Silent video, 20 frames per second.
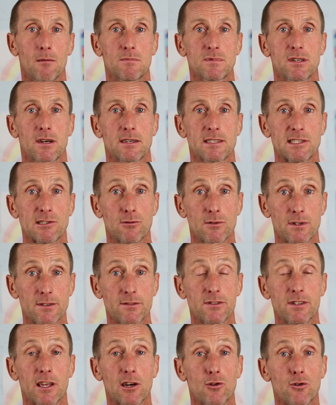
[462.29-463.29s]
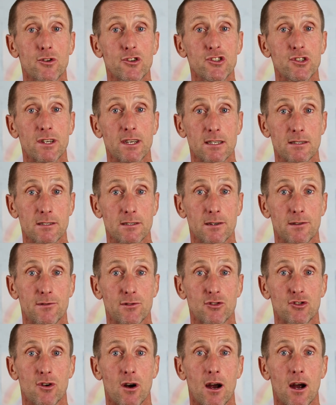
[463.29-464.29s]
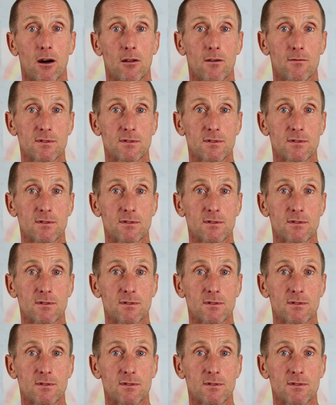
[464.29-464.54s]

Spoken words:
So it still gives you that cushioning underneath the trail.